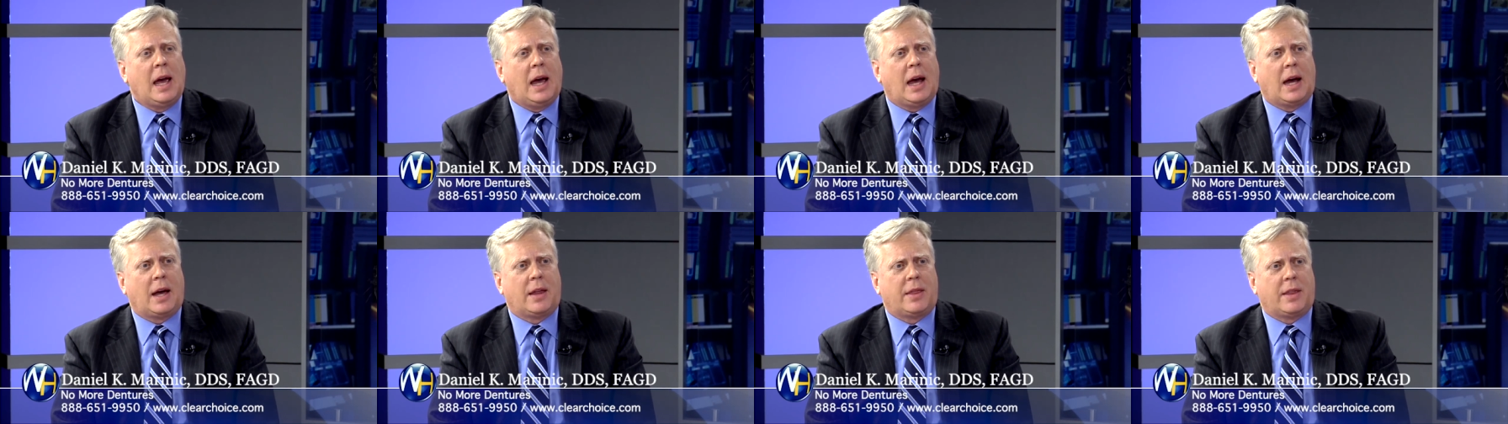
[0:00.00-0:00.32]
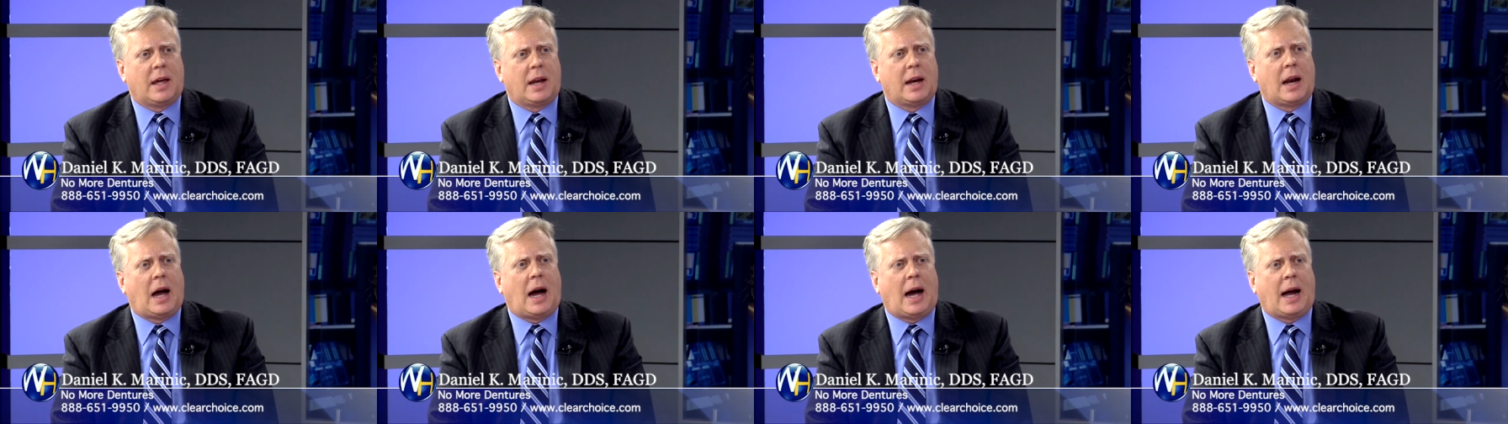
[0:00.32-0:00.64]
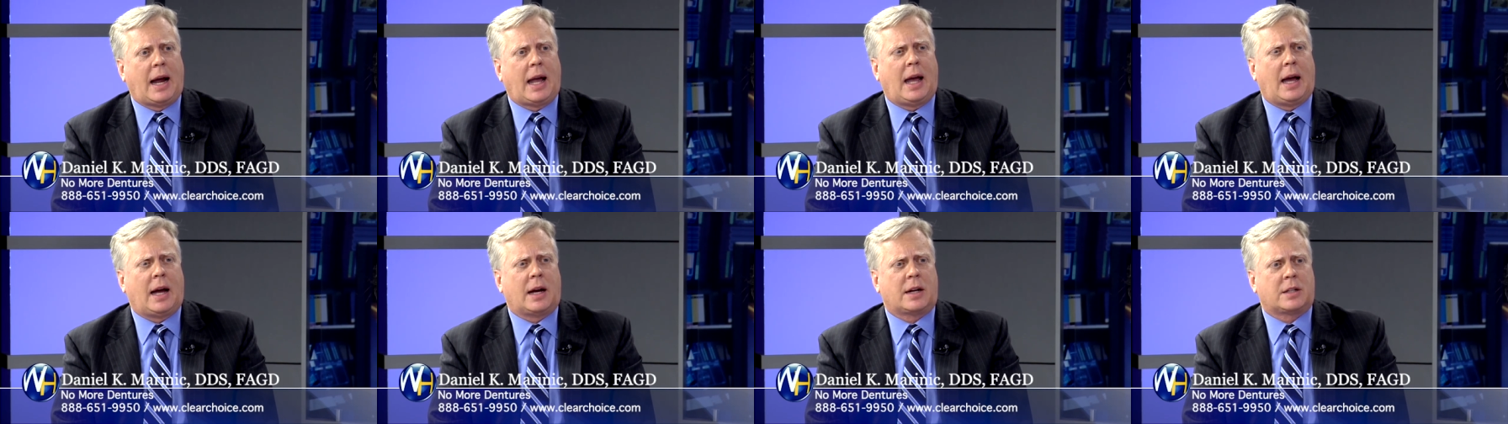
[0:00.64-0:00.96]
and then
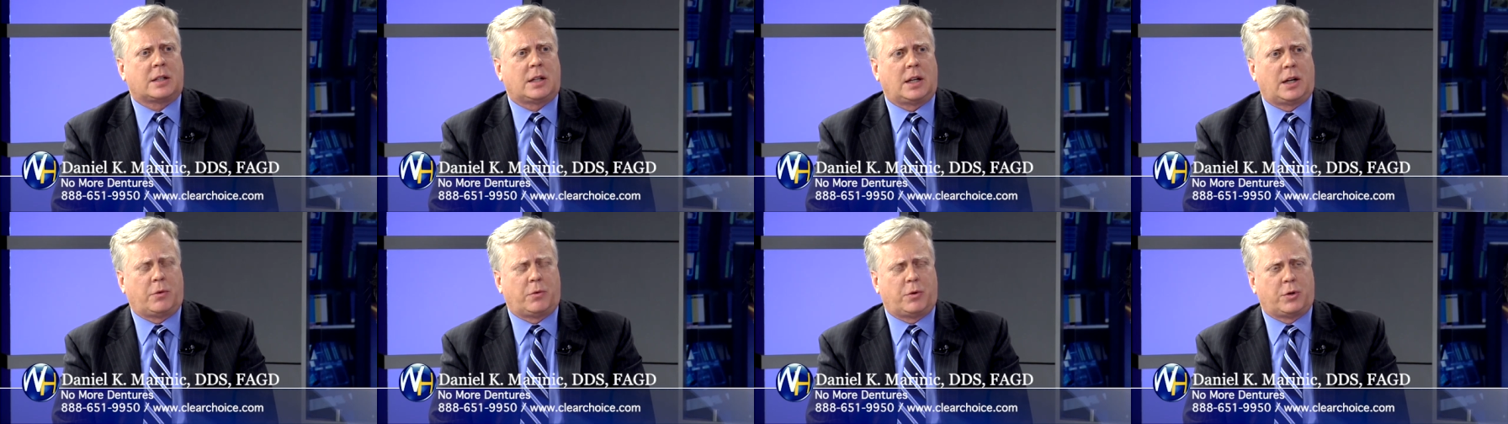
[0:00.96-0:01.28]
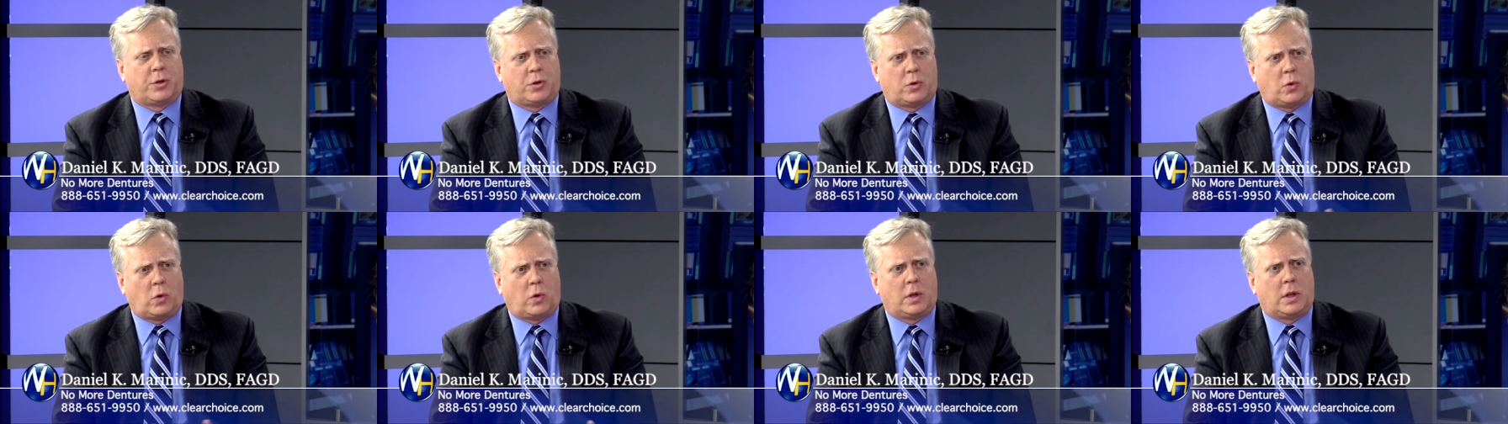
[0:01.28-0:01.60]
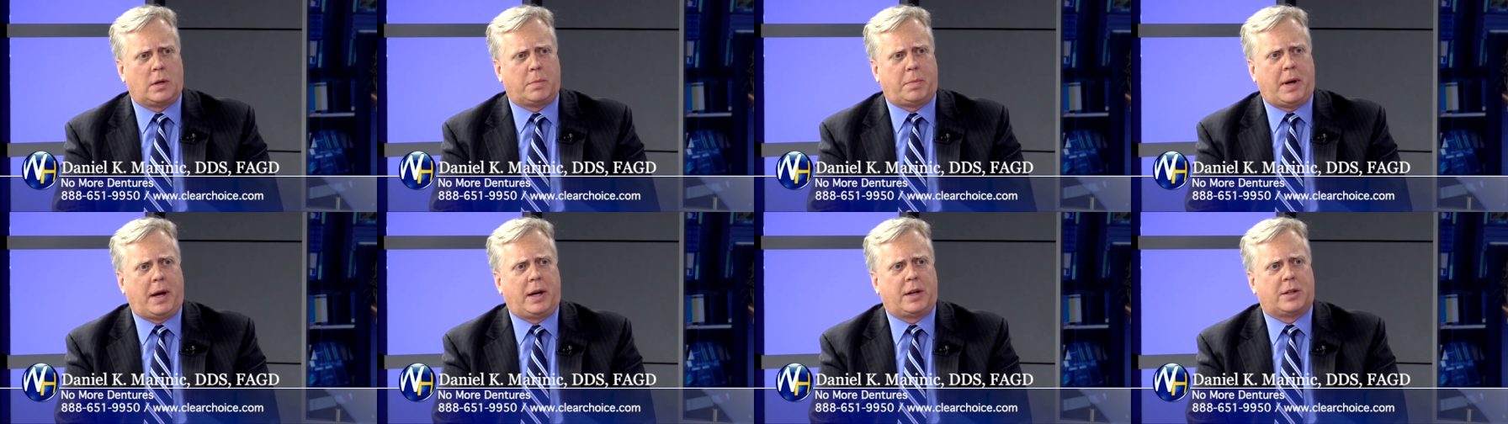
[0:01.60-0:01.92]
I actually restore
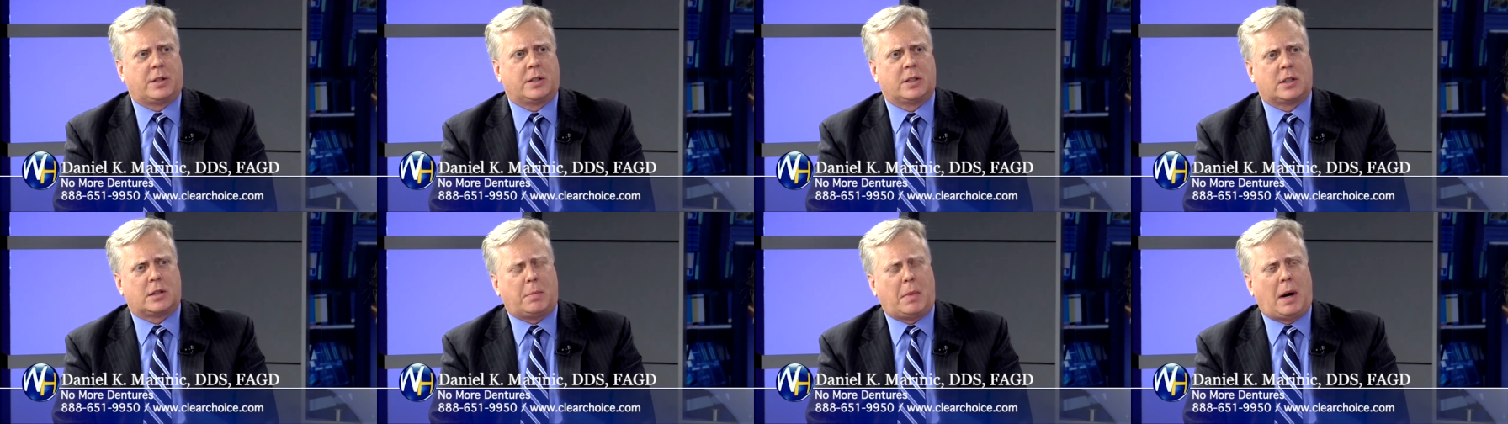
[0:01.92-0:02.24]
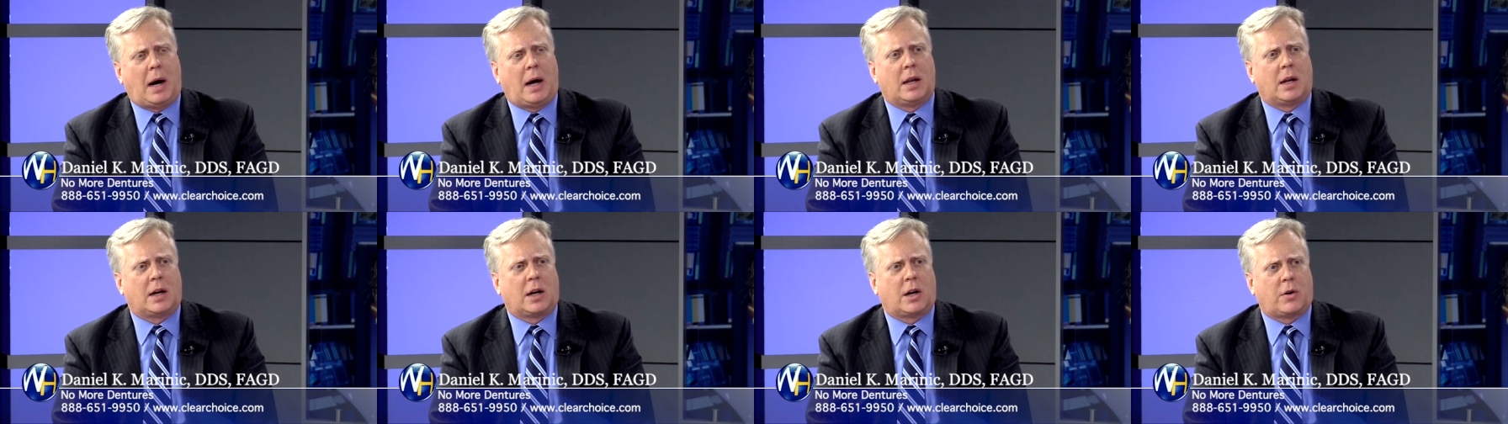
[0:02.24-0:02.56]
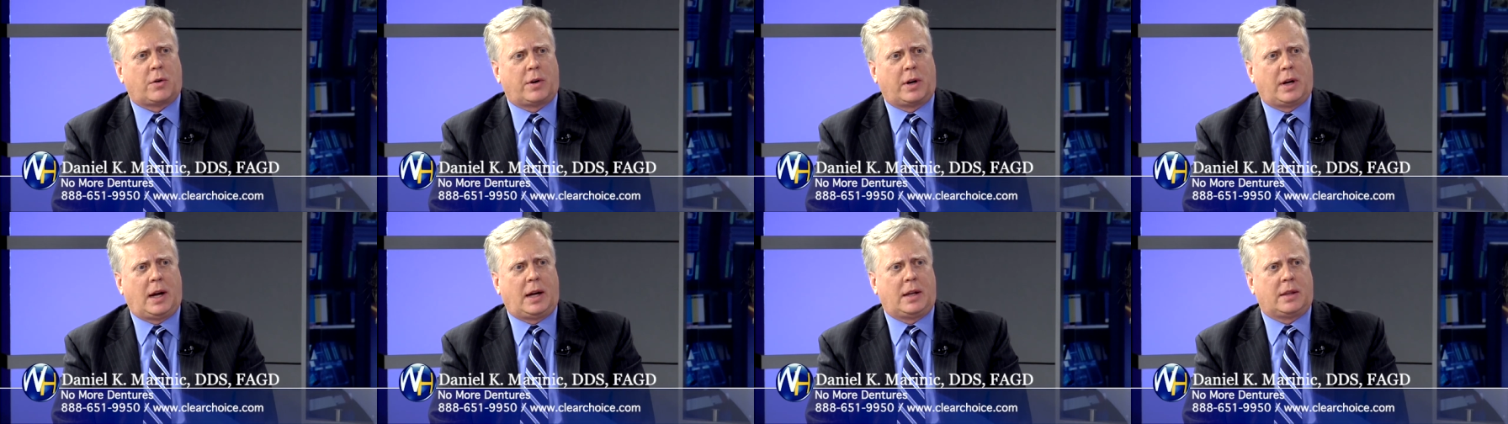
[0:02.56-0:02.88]
the patient's smile and
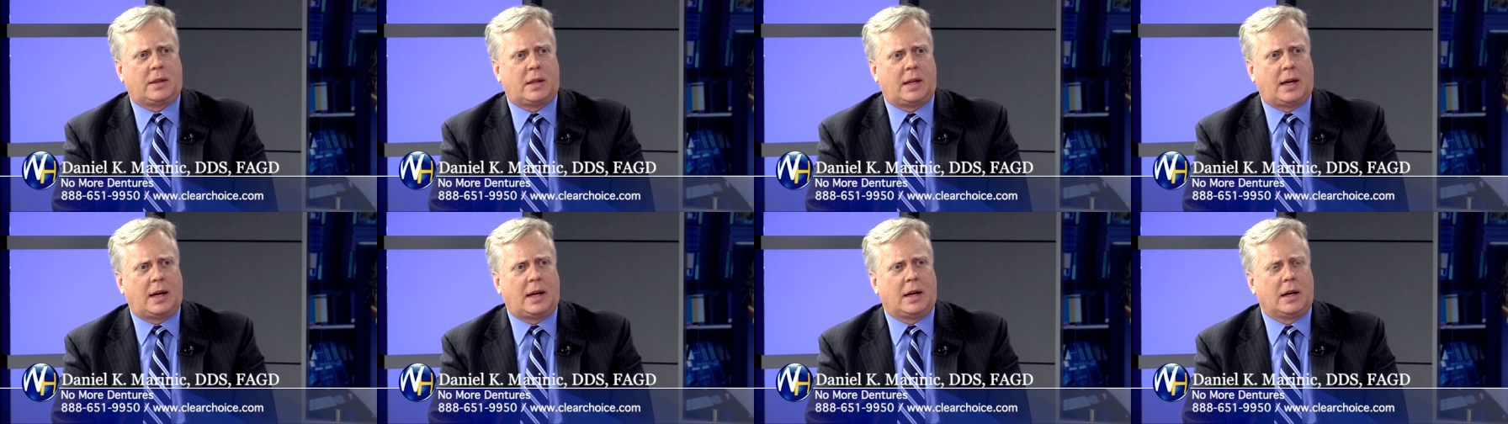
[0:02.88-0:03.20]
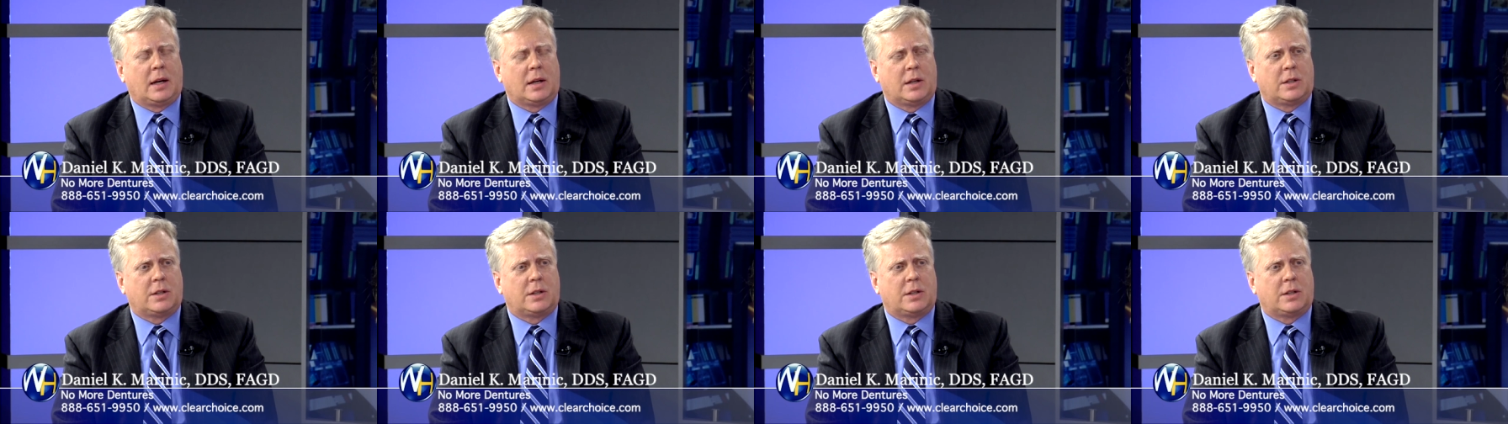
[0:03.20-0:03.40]
create that